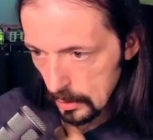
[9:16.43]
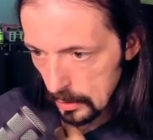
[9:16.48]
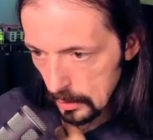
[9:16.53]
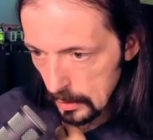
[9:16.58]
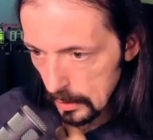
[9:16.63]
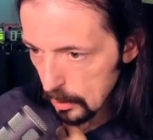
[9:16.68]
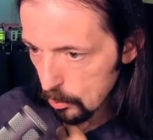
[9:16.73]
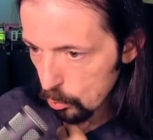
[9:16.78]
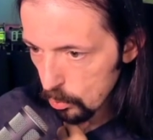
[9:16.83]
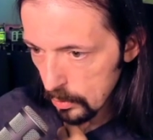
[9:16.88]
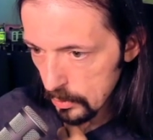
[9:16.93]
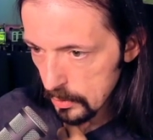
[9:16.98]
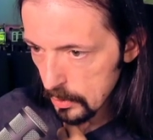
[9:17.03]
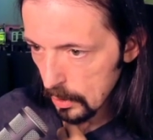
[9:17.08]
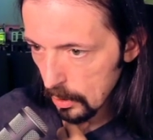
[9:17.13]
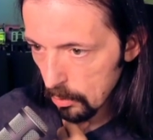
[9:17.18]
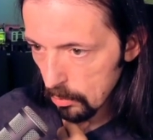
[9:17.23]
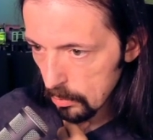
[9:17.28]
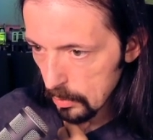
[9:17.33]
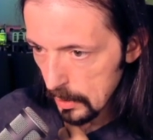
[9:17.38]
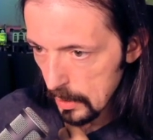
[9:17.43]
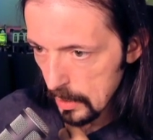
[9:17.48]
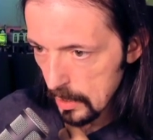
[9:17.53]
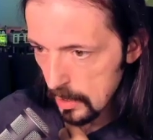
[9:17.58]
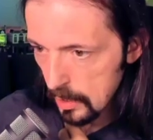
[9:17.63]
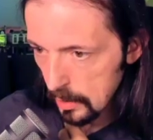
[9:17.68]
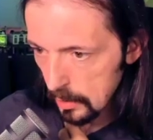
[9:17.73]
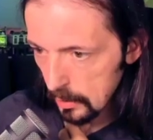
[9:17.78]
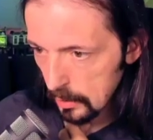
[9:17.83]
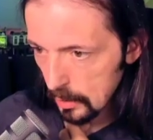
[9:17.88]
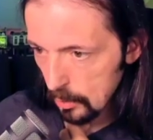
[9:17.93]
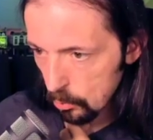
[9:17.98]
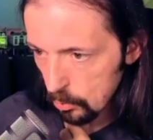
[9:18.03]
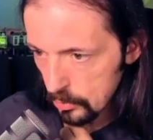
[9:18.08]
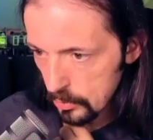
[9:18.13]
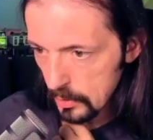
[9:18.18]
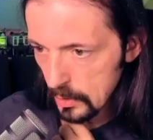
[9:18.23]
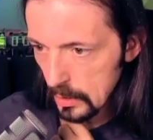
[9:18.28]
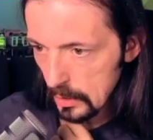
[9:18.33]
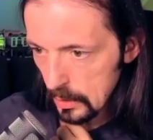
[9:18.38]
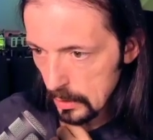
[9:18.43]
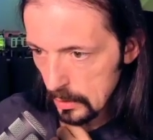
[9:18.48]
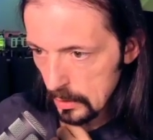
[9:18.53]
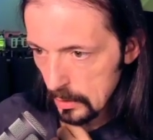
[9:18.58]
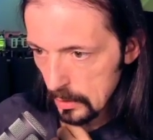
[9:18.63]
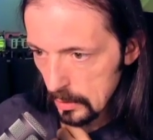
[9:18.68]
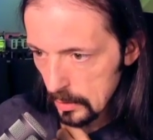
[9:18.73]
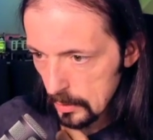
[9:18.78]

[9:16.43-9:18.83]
That was the only thing that was needed.